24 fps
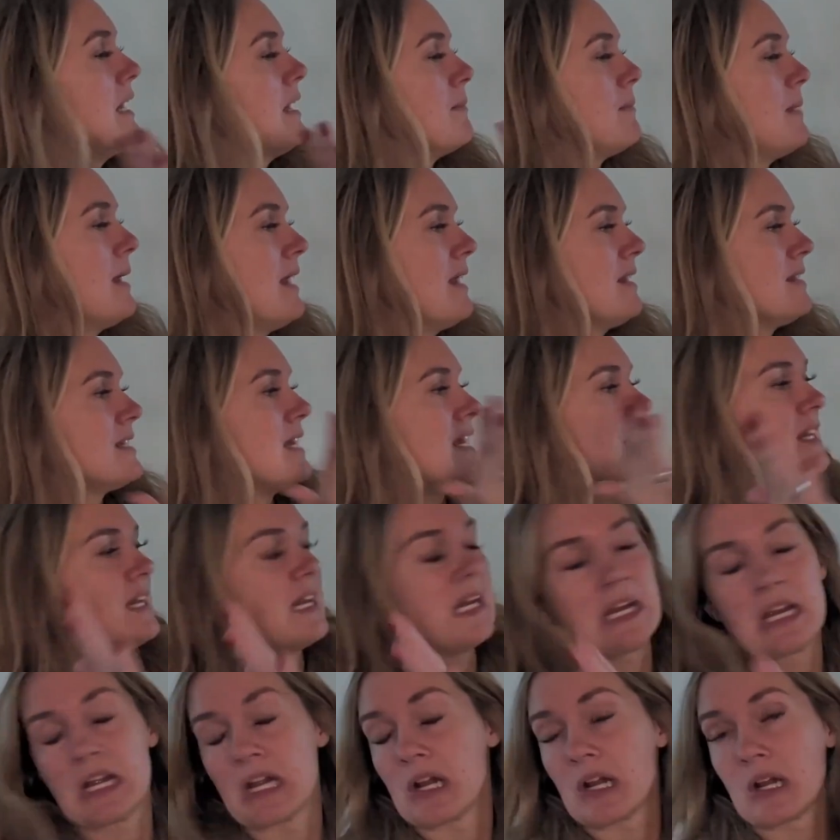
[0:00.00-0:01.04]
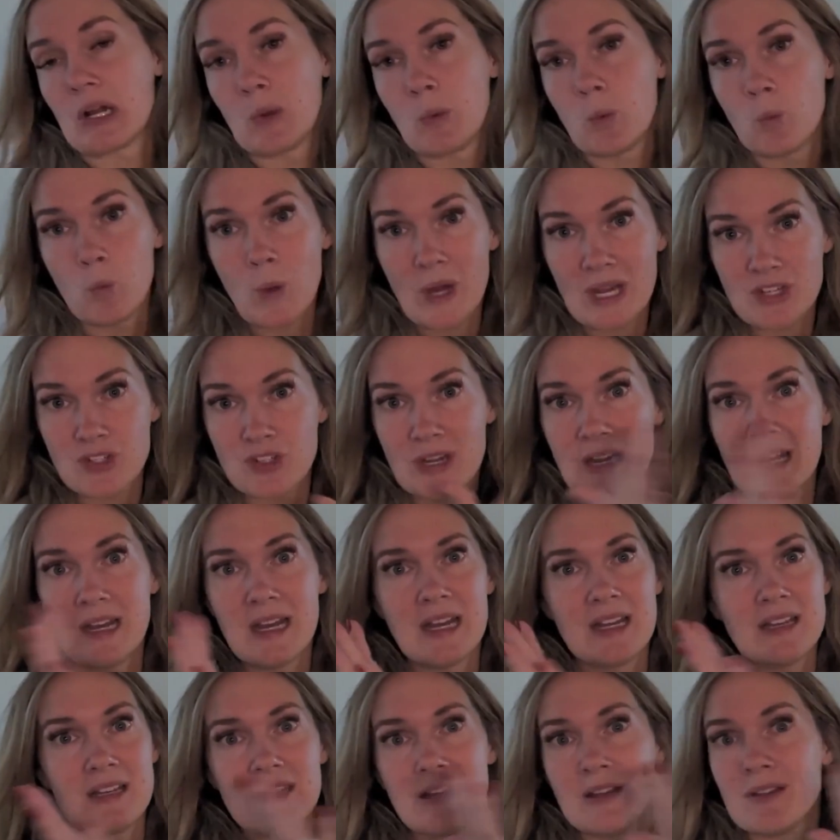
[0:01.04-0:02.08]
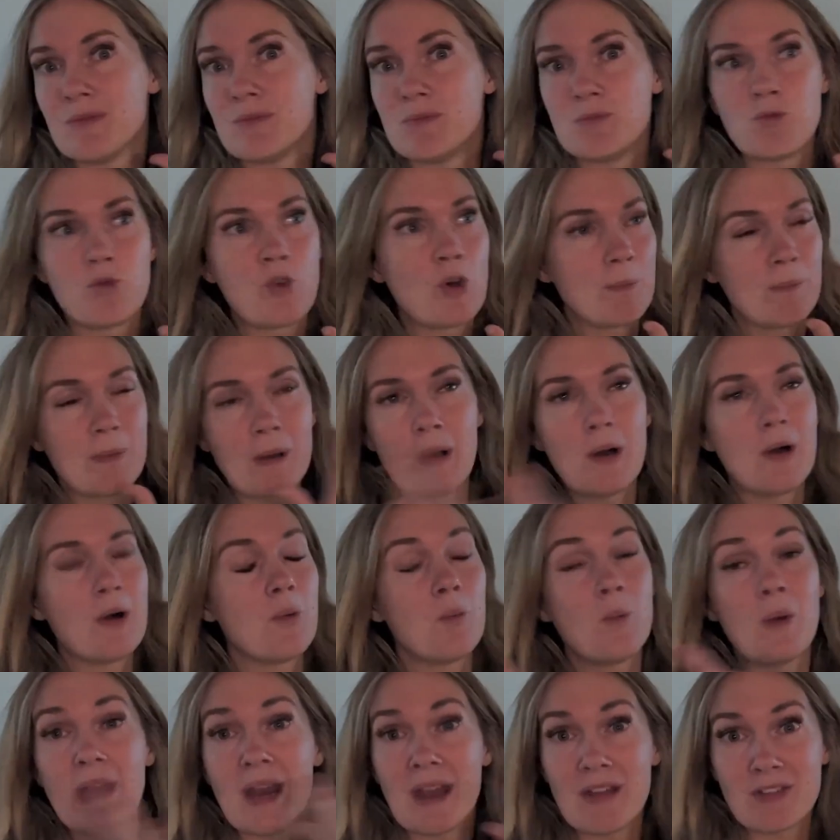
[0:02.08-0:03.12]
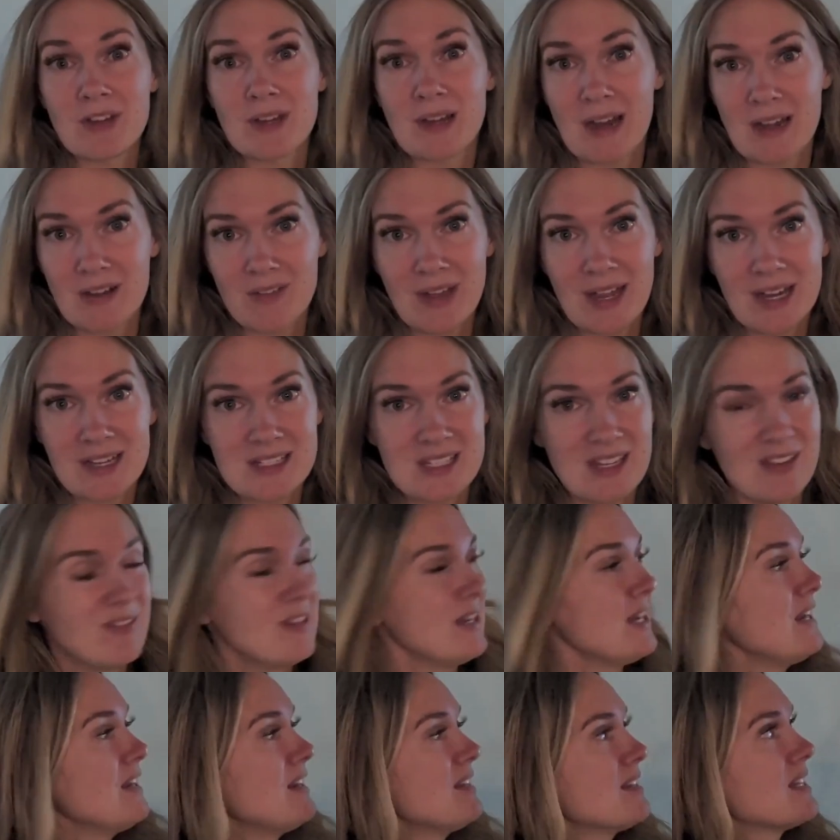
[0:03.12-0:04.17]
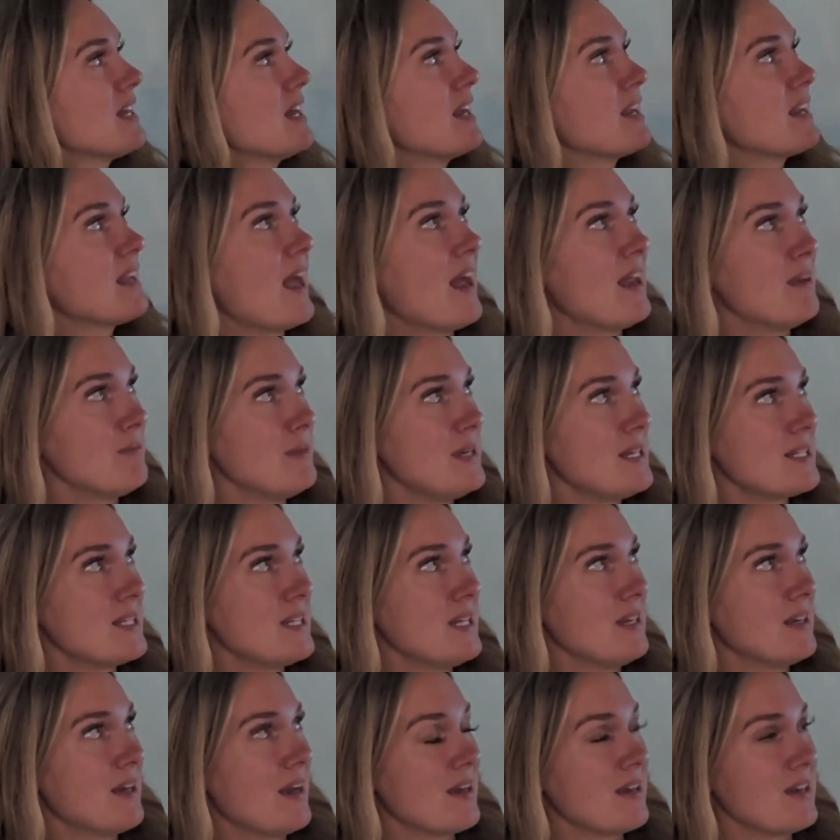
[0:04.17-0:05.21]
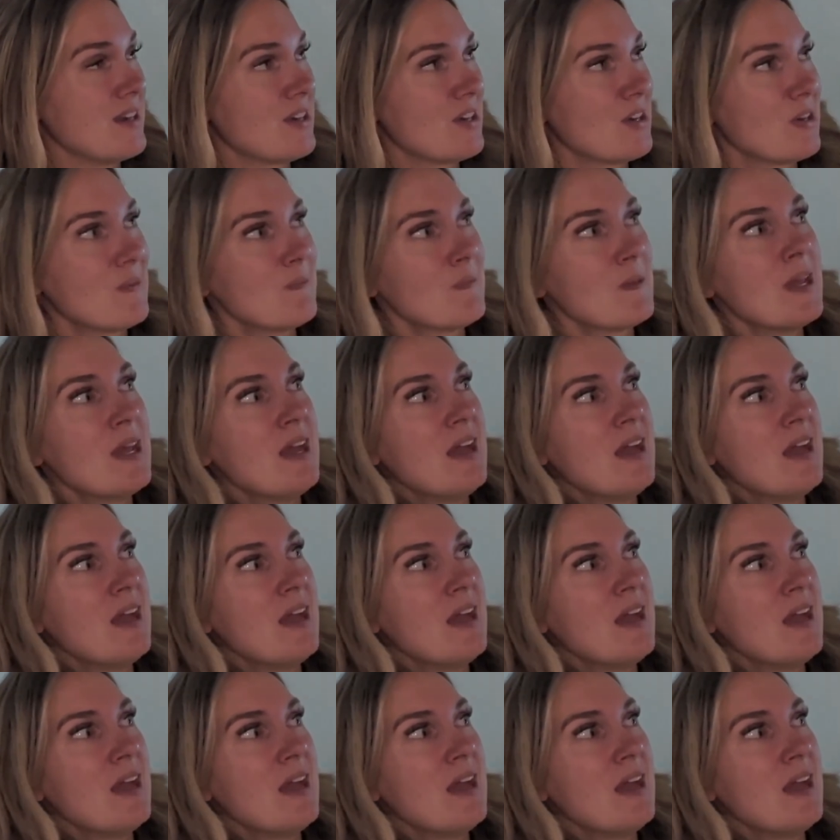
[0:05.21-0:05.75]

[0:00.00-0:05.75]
paying daycare, weight training, football, whatever kind of activities can be seen on here.